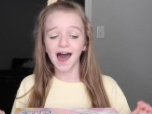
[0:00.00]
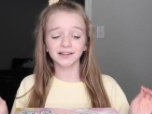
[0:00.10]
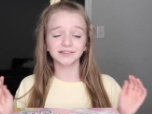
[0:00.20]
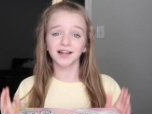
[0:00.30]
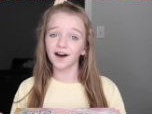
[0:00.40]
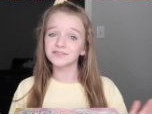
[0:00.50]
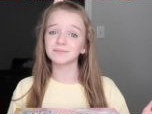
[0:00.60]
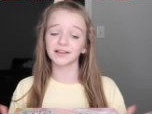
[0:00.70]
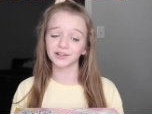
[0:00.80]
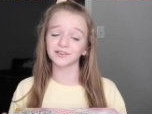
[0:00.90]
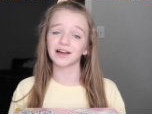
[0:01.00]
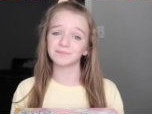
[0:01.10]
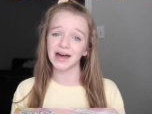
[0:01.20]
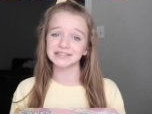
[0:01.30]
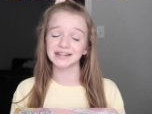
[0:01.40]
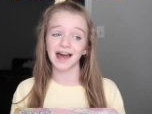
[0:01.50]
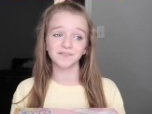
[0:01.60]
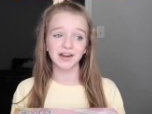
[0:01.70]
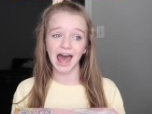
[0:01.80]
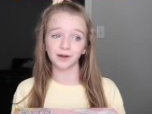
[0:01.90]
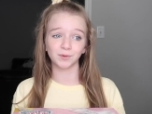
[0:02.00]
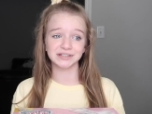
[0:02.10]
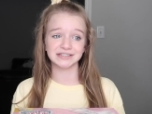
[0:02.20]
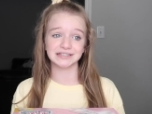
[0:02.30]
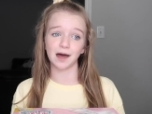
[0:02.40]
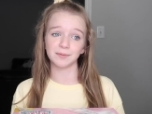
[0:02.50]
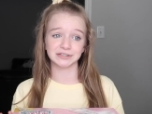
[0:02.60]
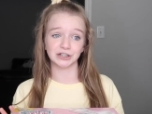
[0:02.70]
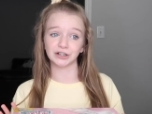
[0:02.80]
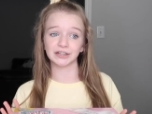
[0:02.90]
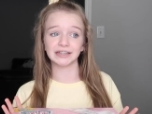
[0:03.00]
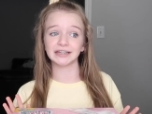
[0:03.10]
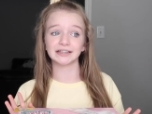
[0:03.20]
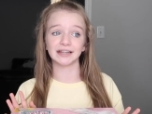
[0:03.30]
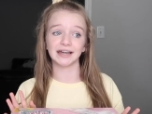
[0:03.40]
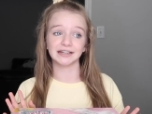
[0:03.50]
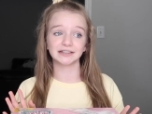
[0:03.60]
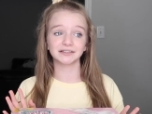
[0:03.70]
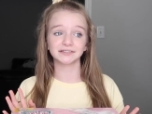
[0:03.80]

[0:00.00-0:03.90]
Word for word: I loved my Little Live pets and I haven't had one since I was literally like